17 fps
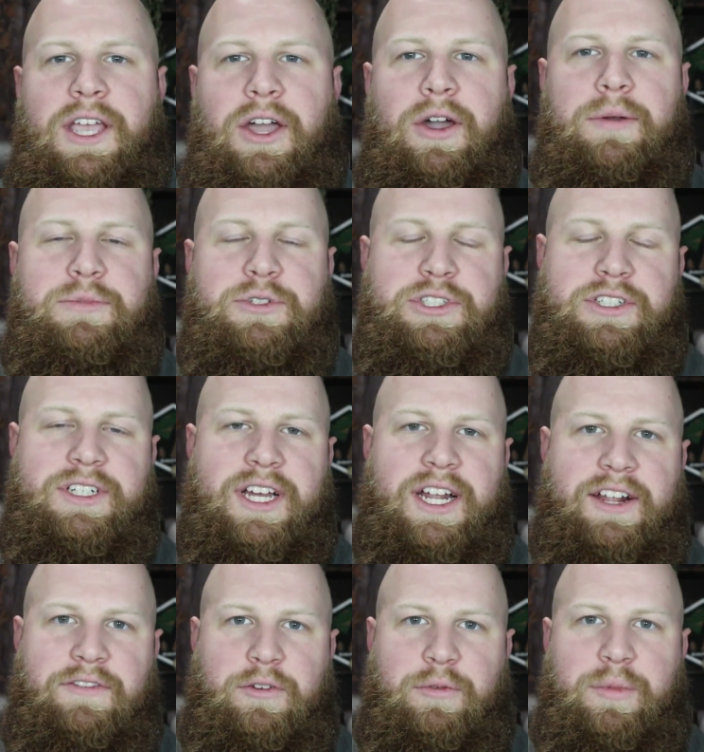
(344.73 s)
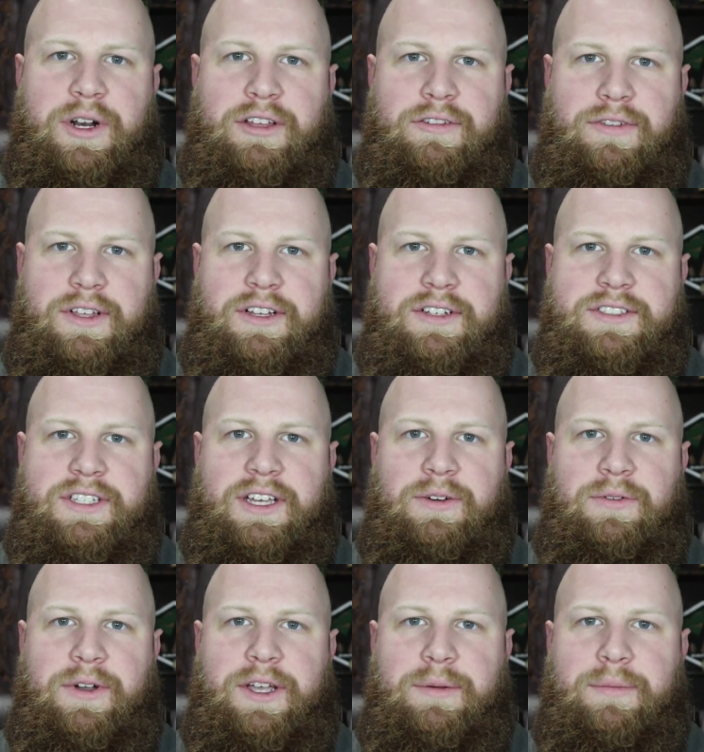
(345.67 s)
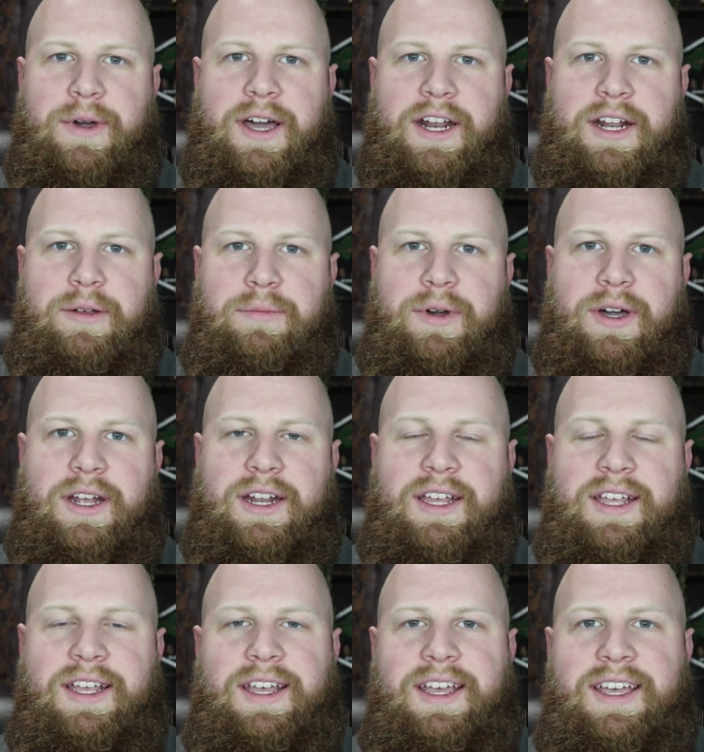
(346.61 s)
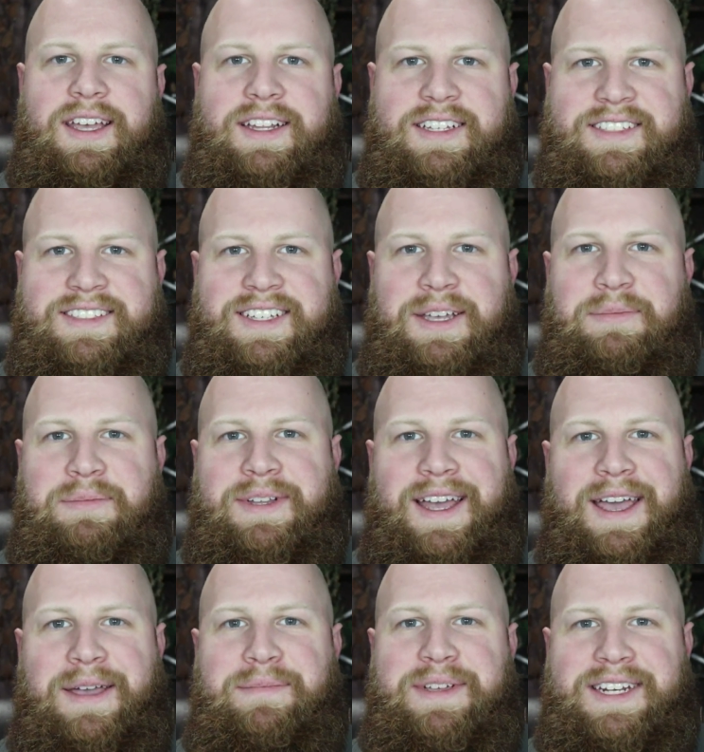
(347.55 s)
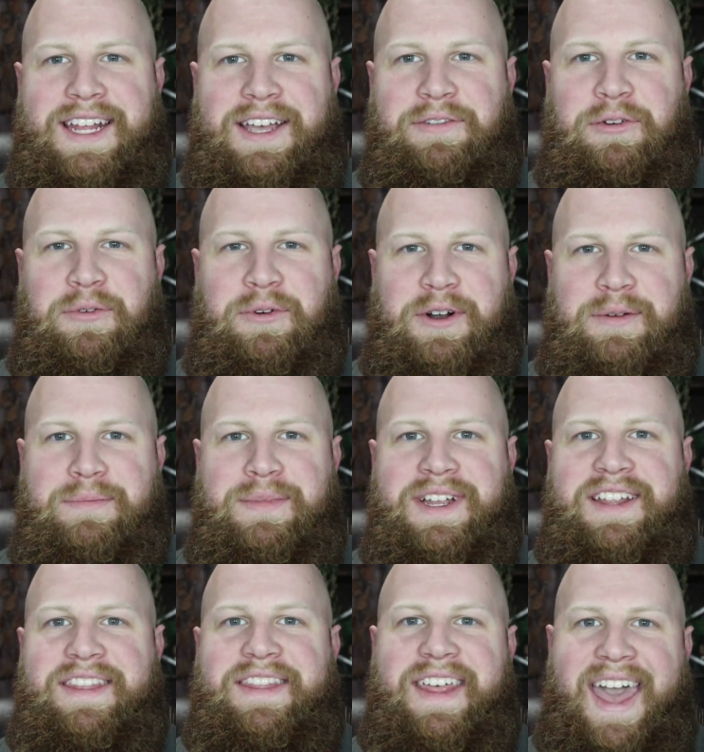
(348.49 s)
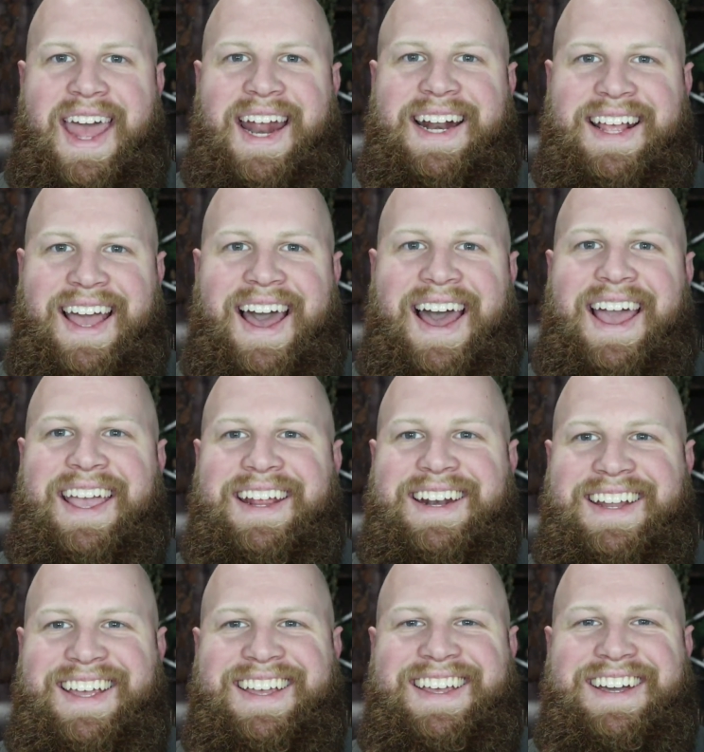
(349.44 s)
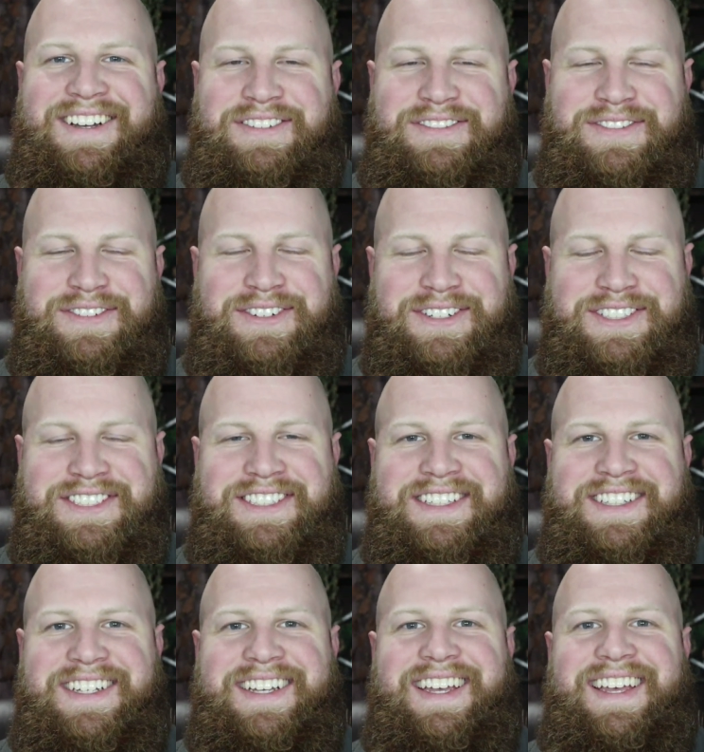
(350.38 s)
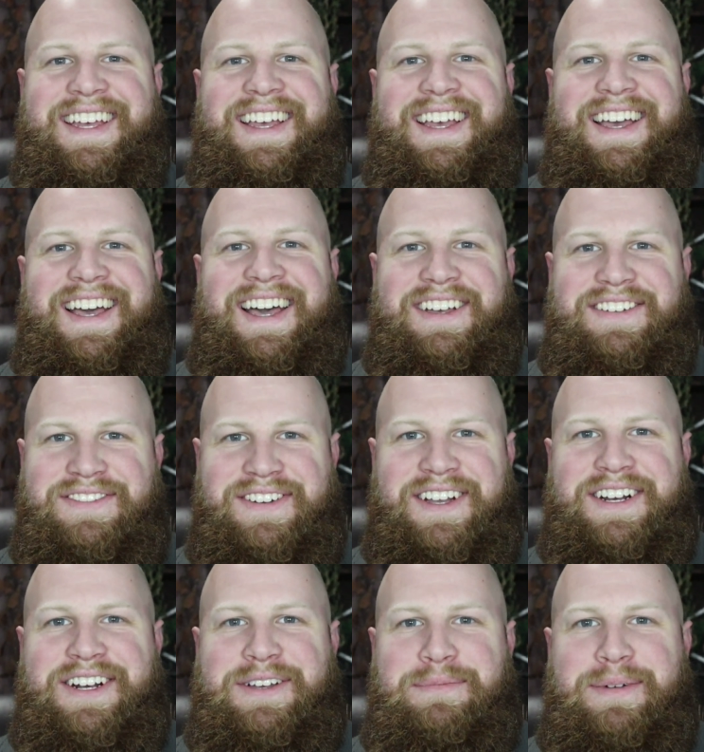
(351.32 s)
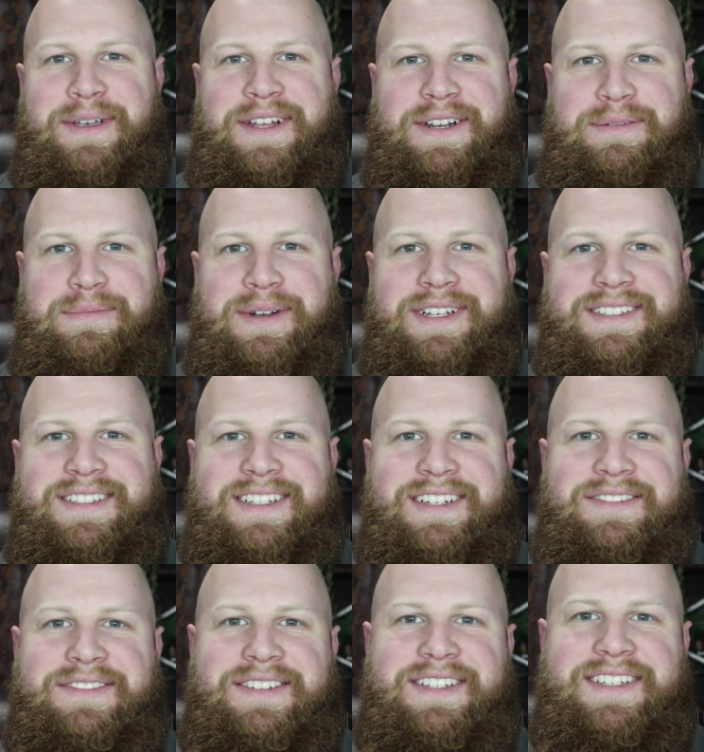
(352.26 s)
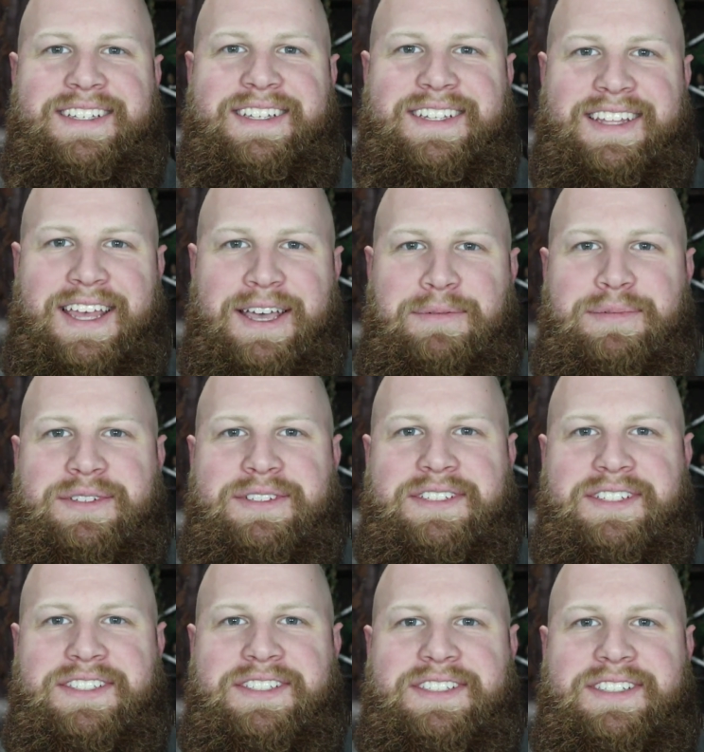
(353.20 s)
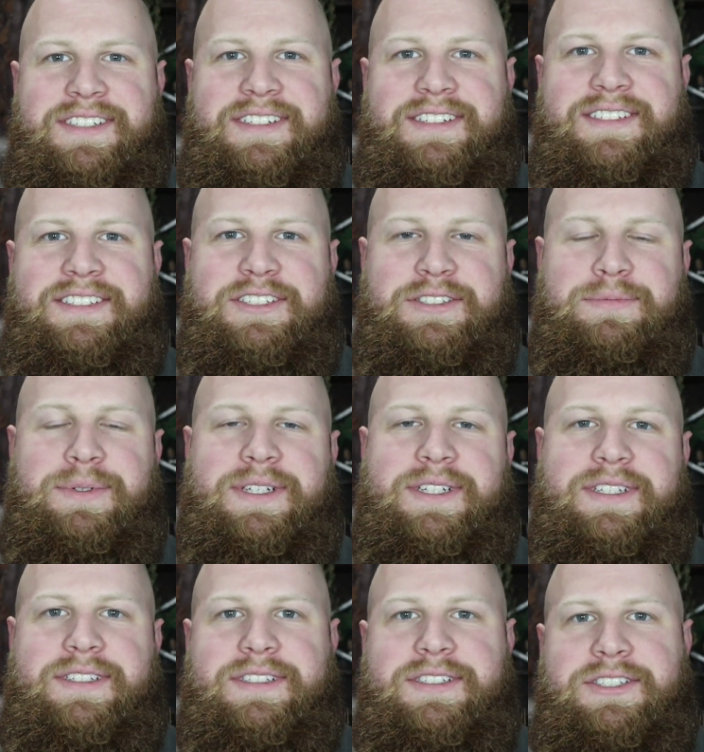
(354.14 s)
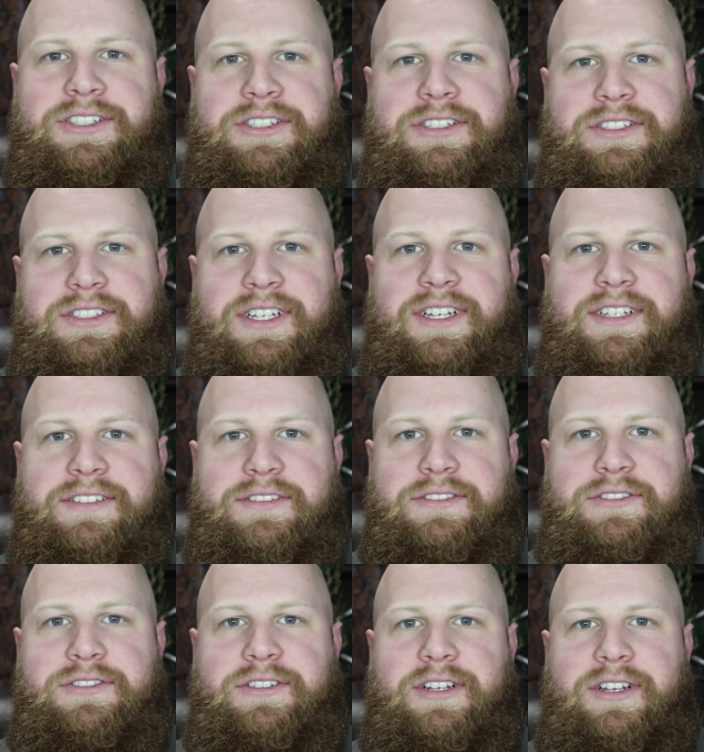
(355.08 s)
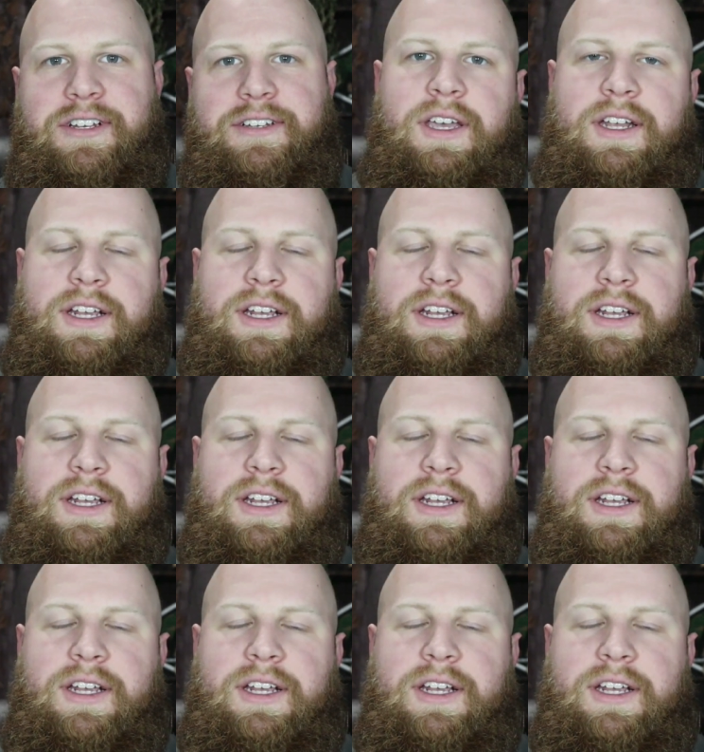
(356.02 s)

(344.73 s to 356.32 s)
Now, I'm sure not everybody feels that way about it, but at the same time, you never want to be that guy. And unfortunately, I find up ending myself in that position just because of the sheer size of the truck.